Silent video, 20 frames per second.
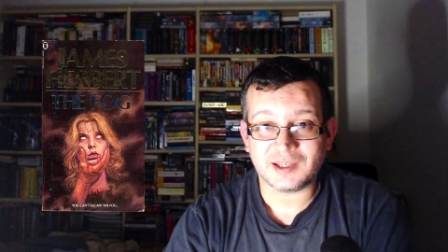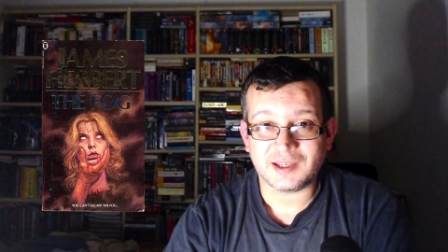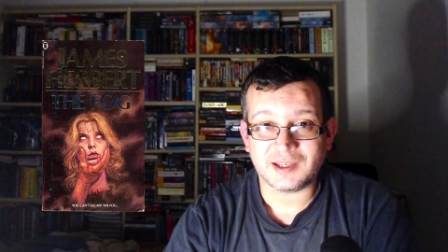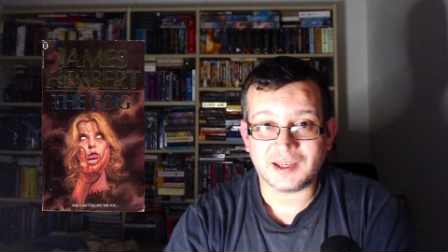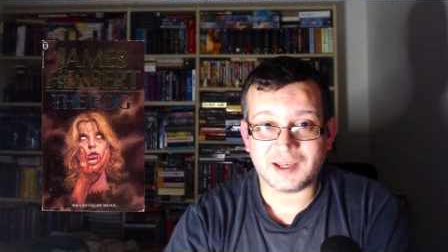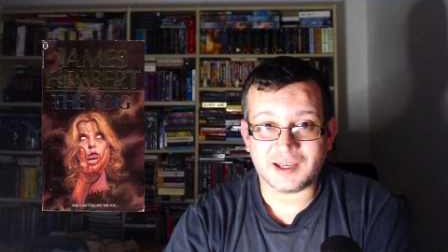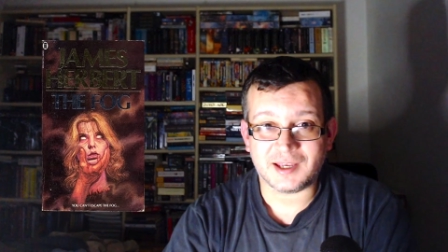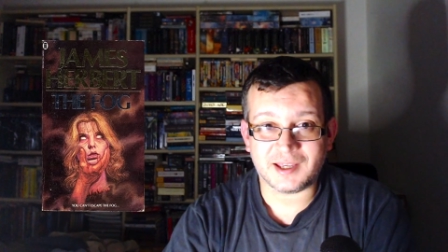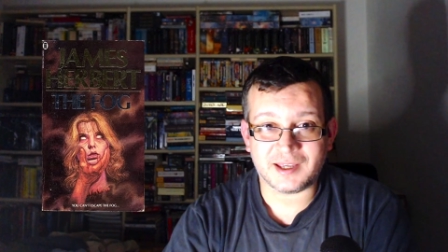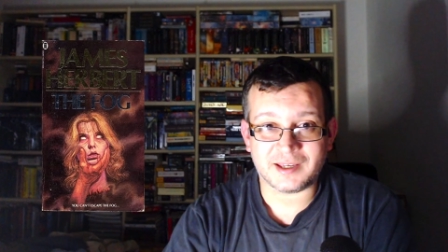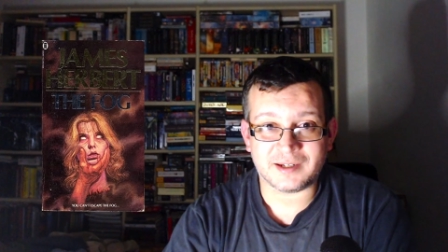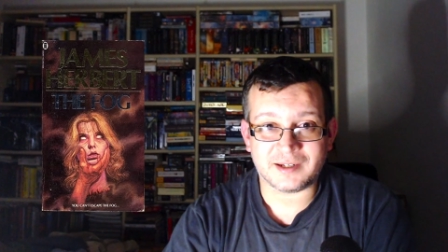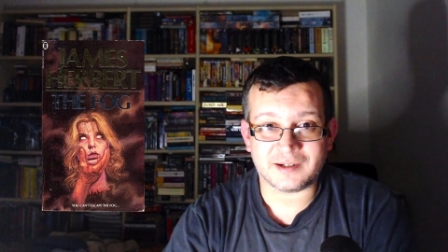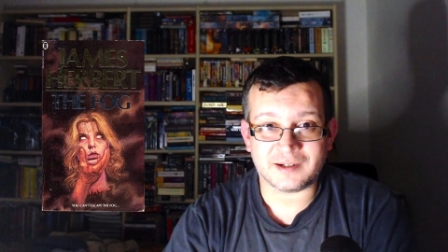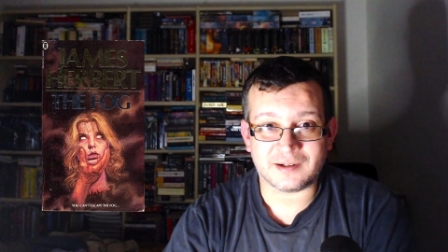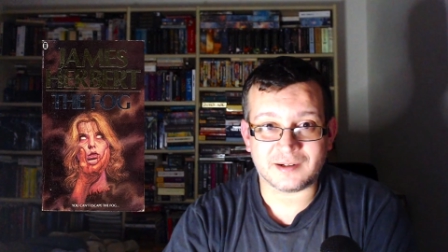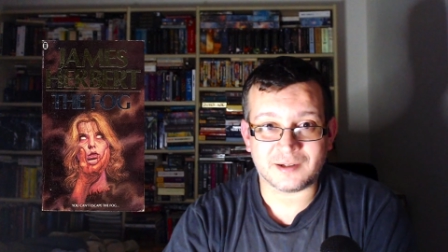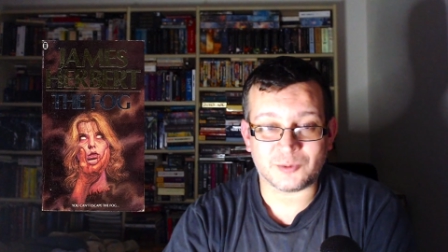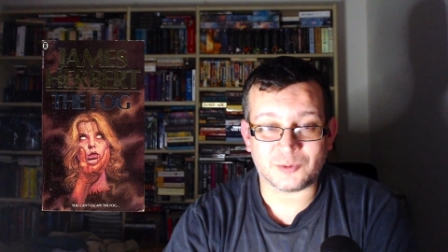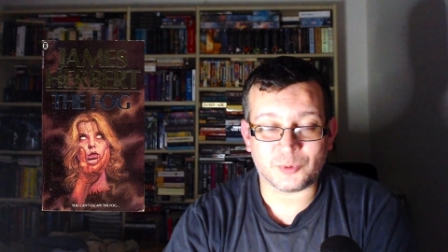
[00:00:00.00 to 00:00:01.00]

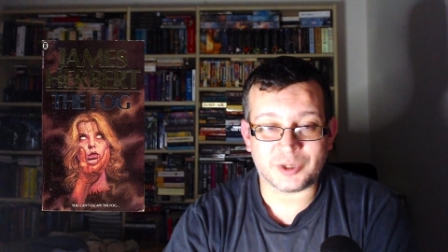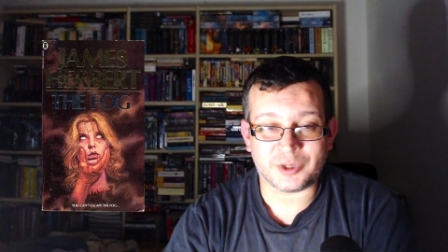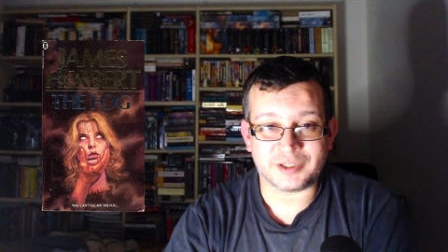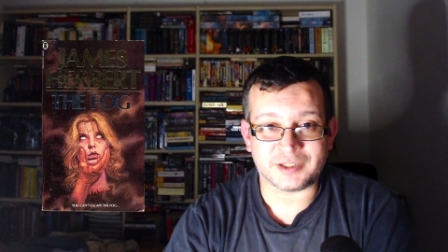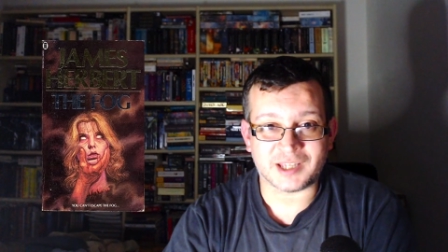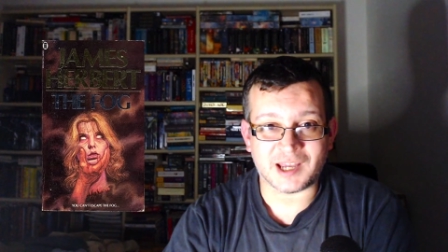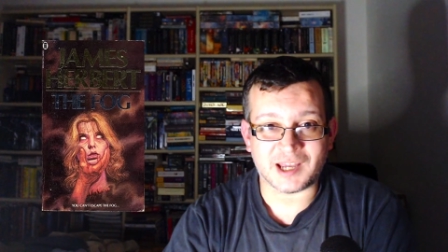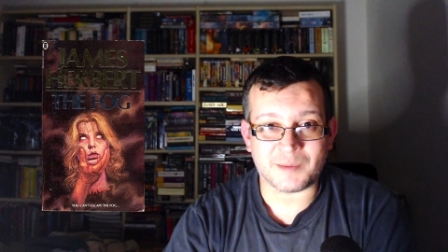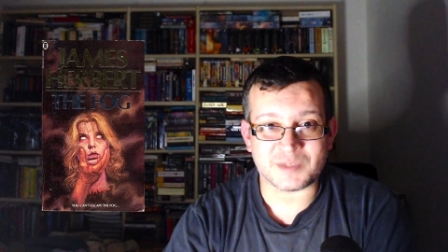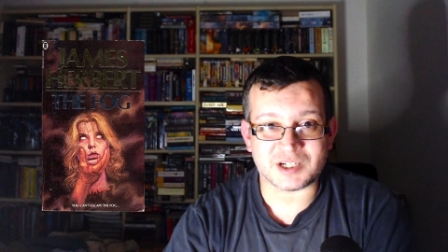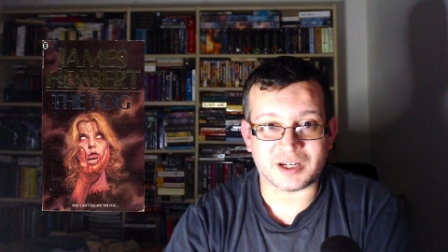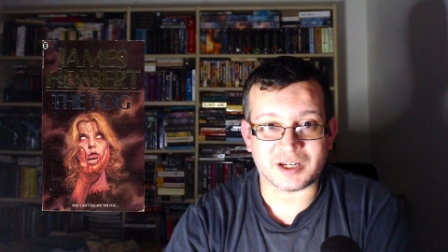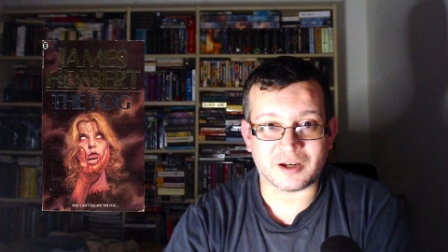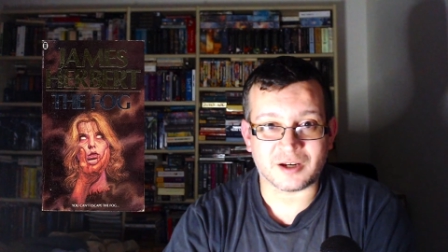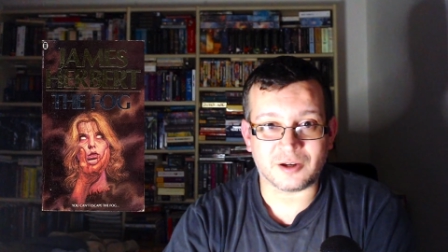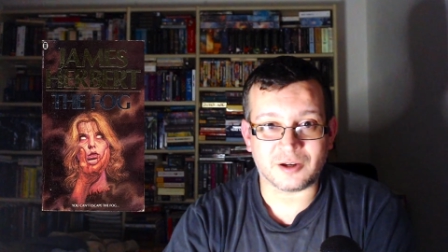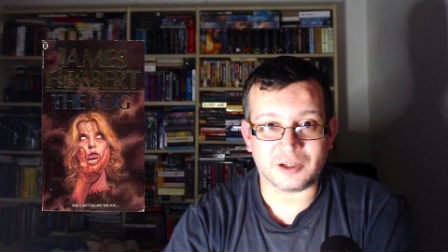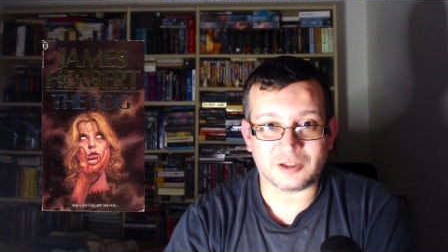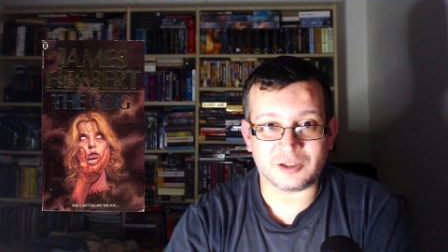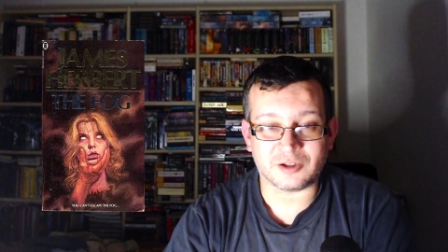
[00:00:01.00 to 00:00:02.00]
and when it comes
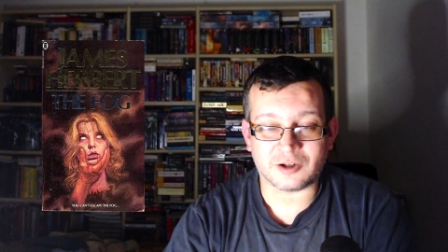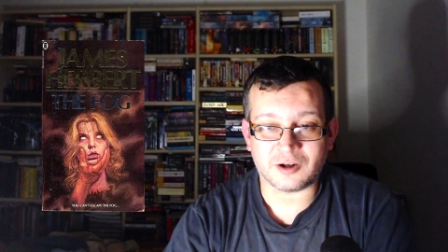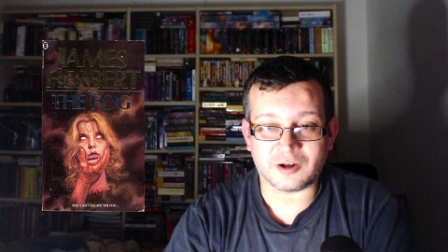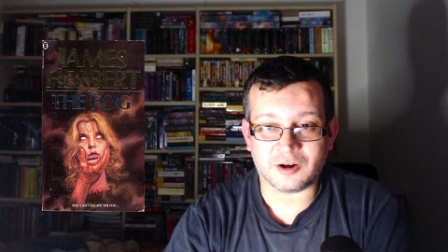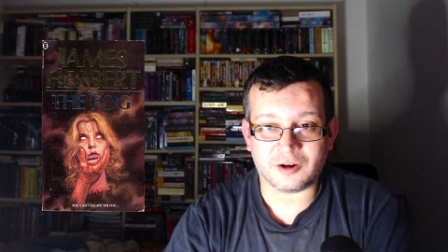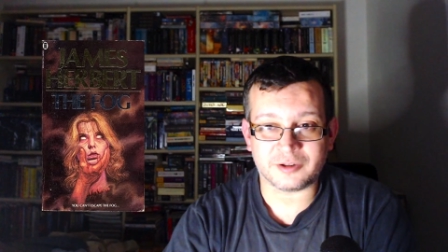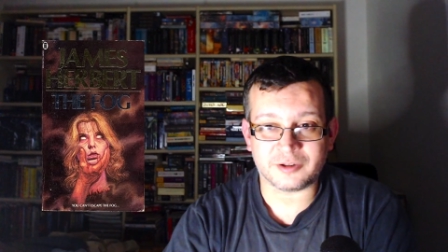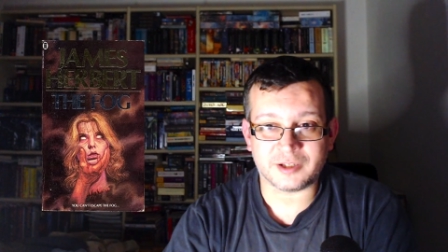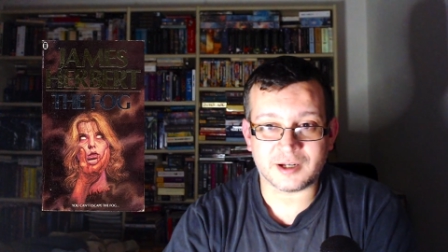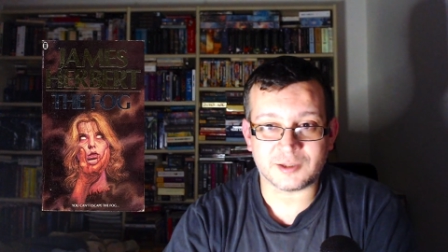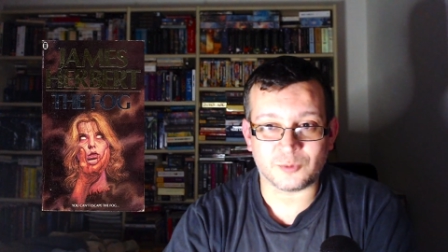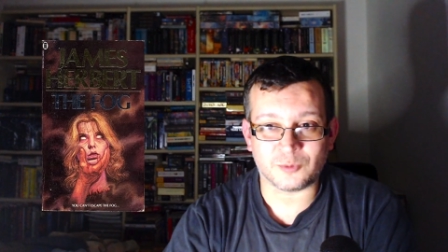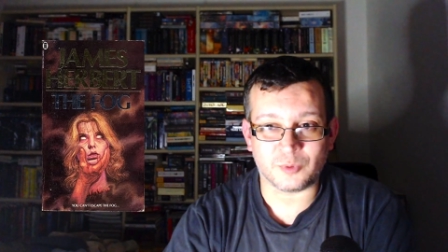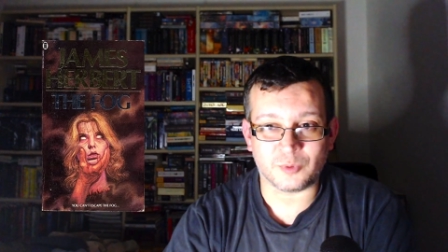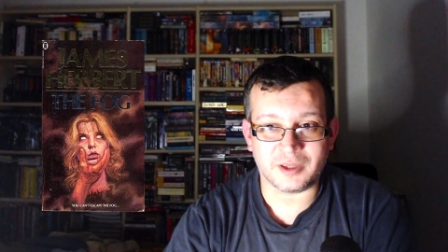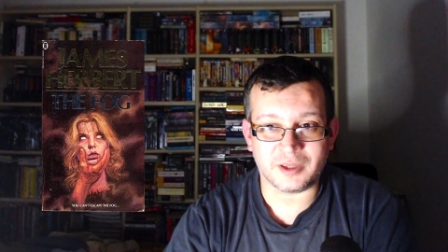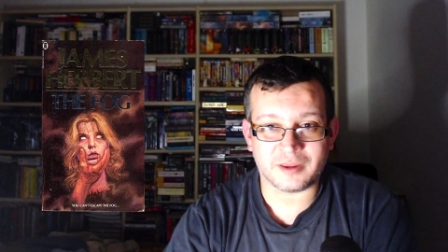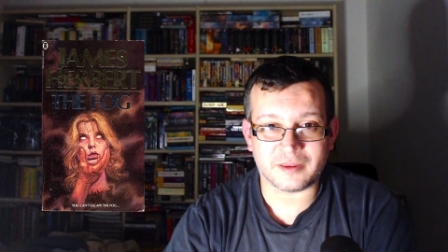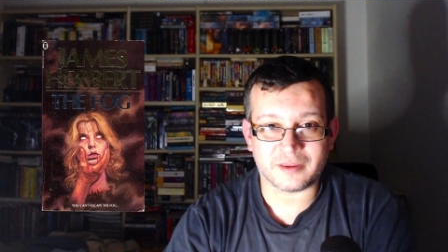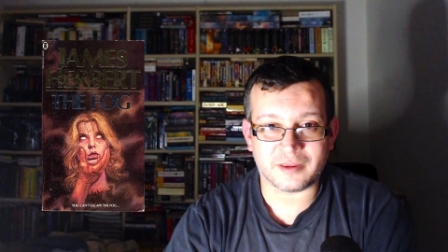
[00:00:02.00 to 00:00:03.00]
into contact
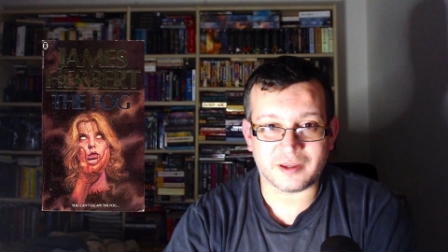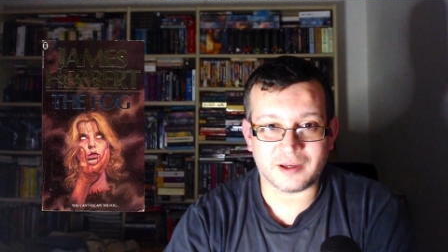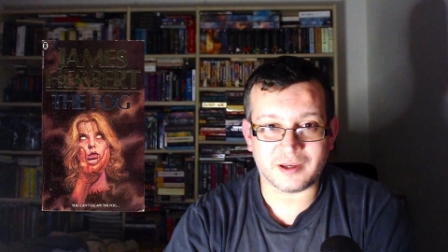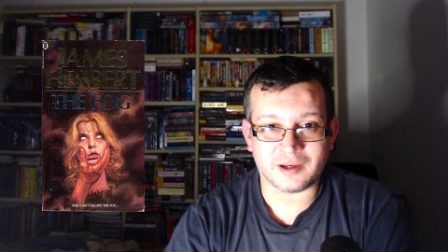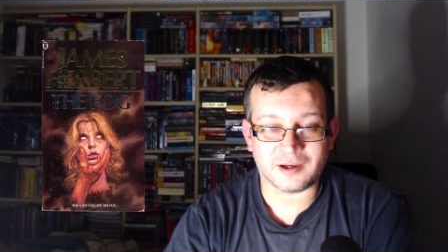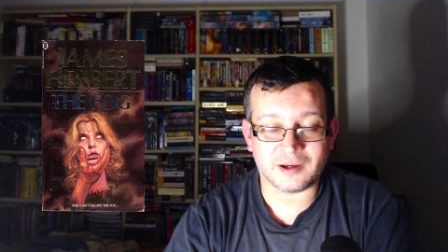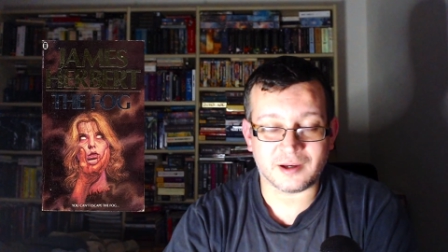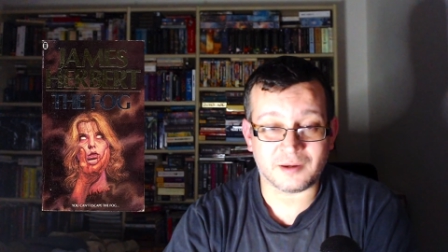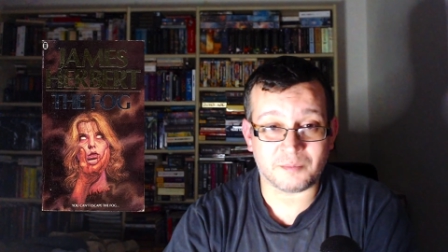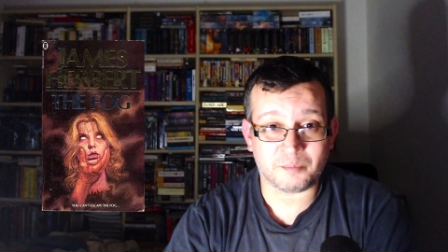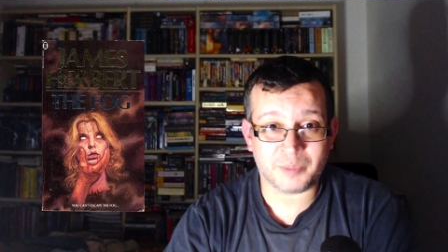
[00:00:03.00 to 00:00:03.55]
with uh,